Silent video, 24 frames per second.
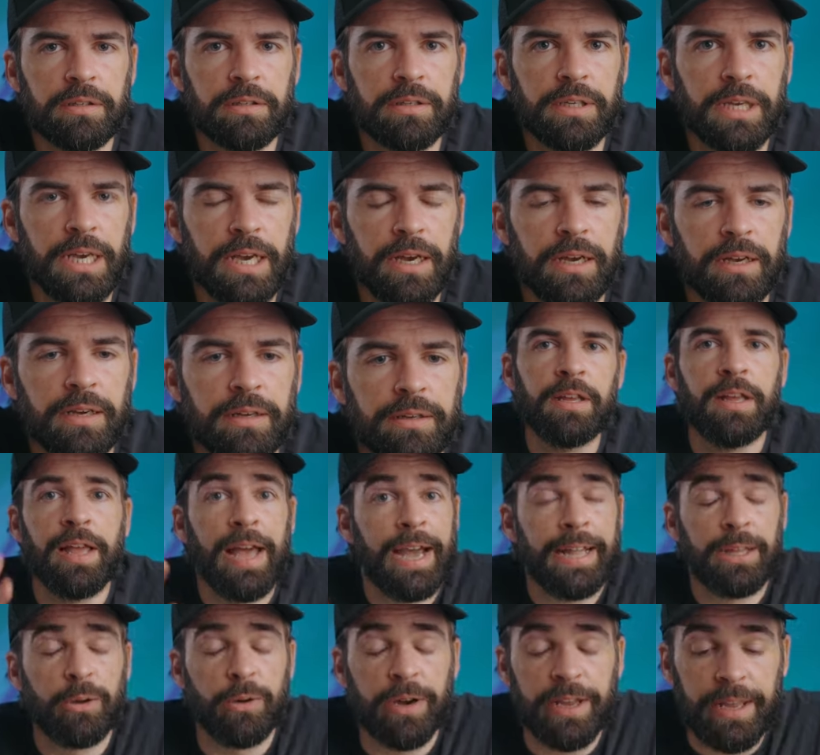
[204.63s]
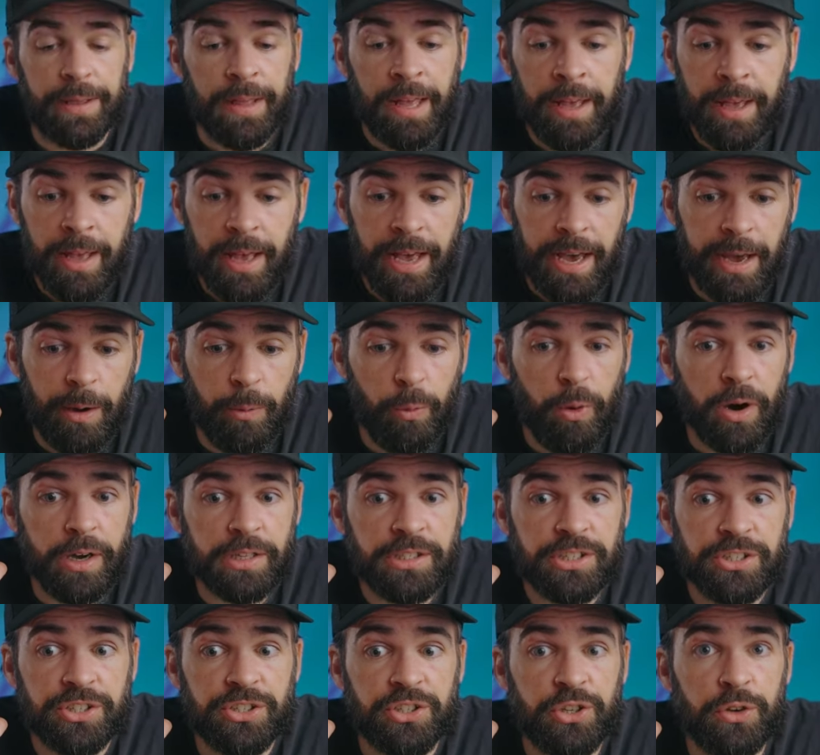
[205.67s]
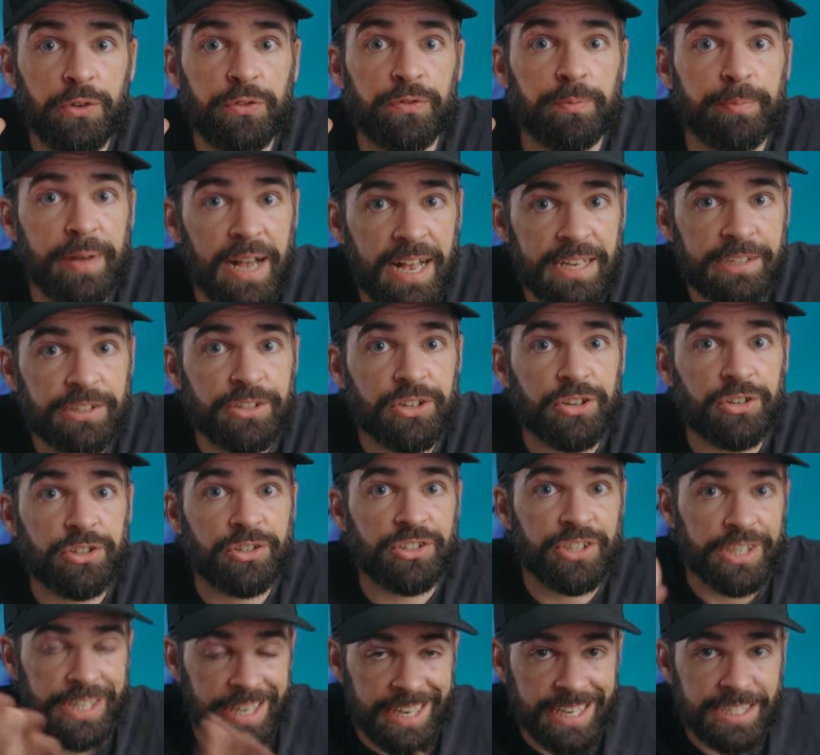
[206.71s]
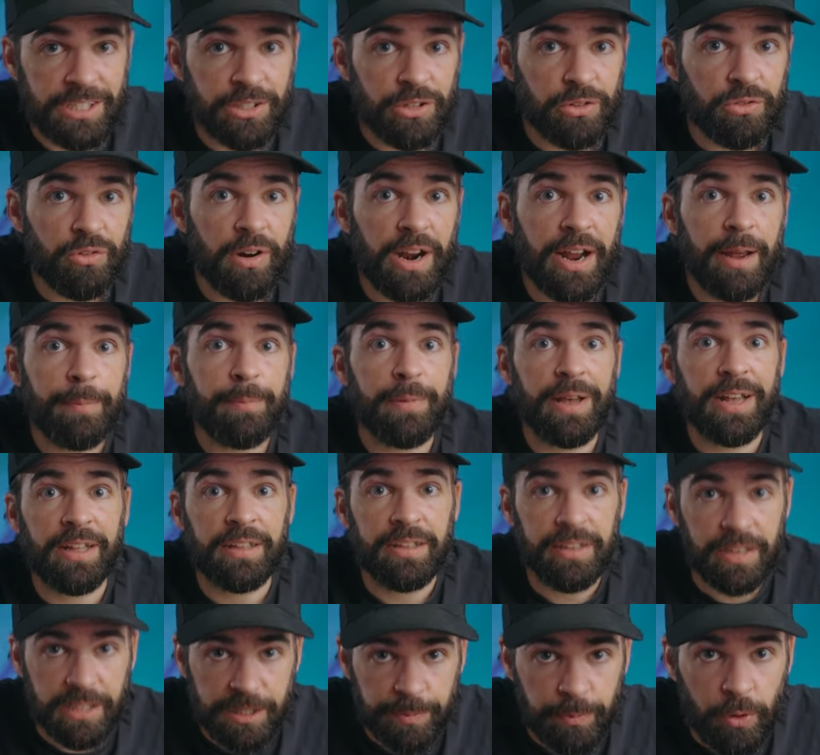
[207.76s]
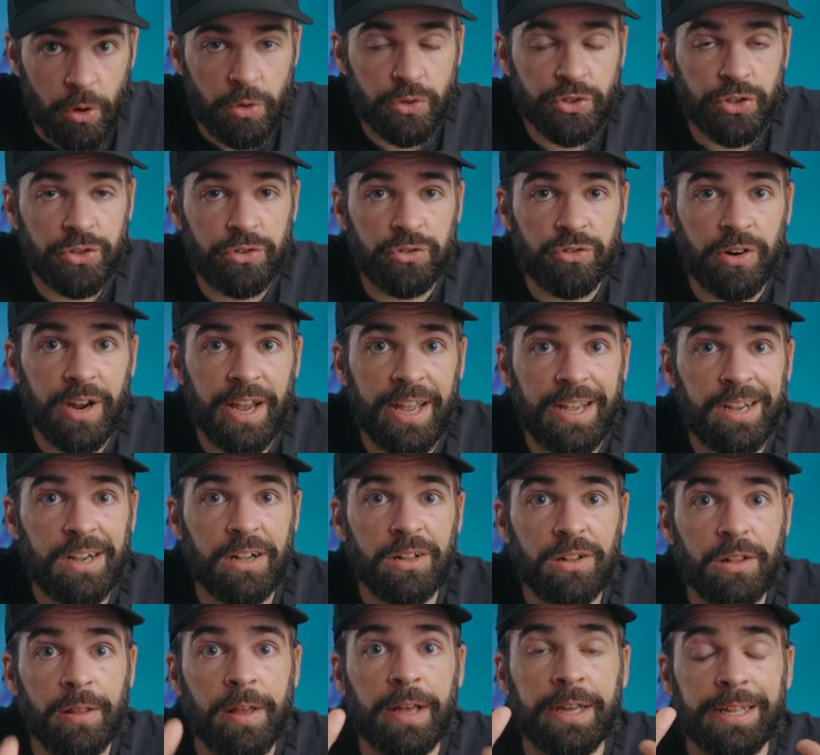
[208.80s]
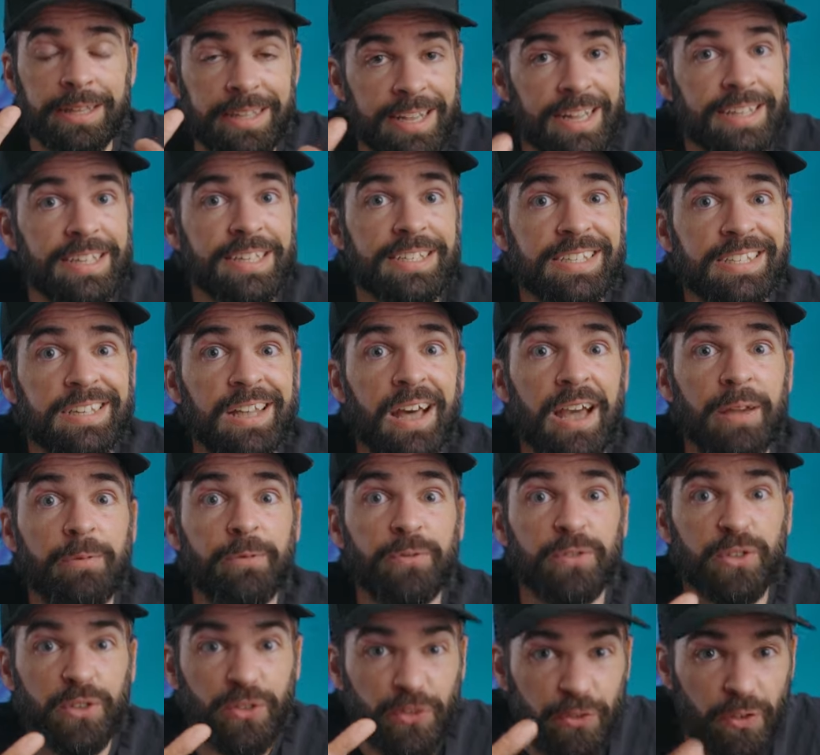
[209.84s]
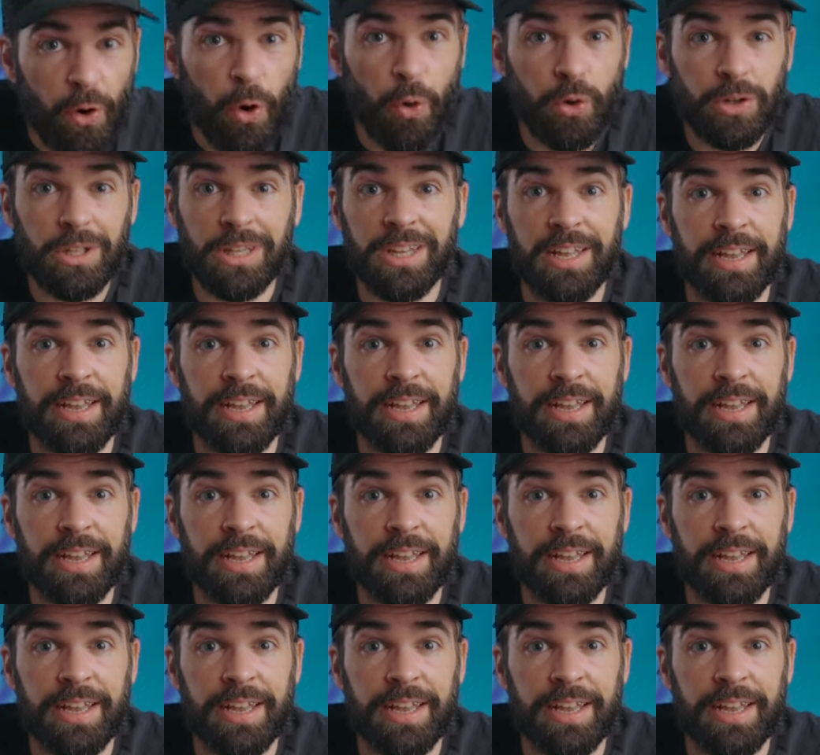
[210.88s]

Yeah. Anyway, and once you've mastered the histogram and the exposure triangle, then it's time for focal